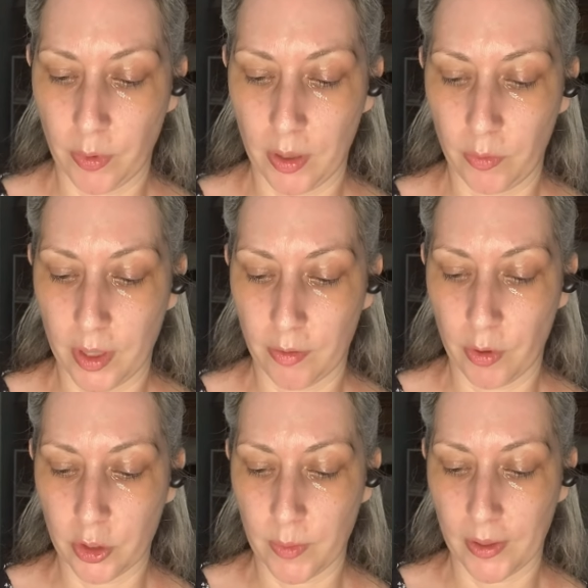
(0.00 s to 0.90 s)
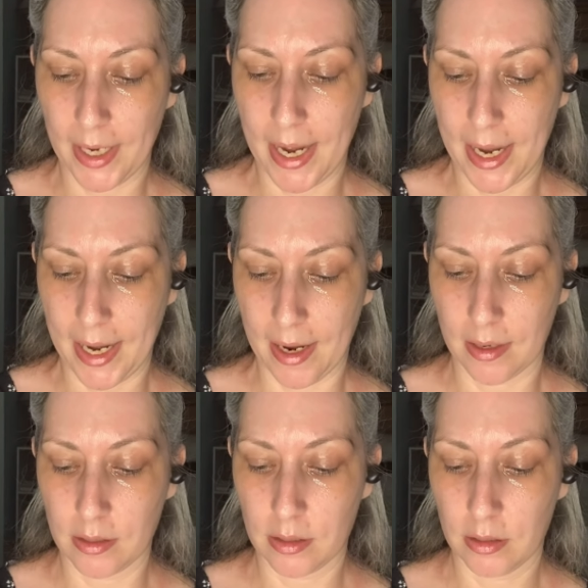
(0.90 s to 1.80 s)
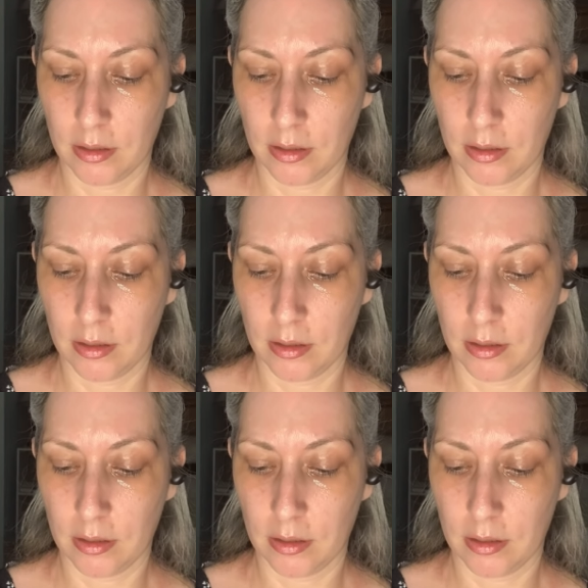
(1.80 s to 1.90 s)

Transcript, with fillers: one with rosemary and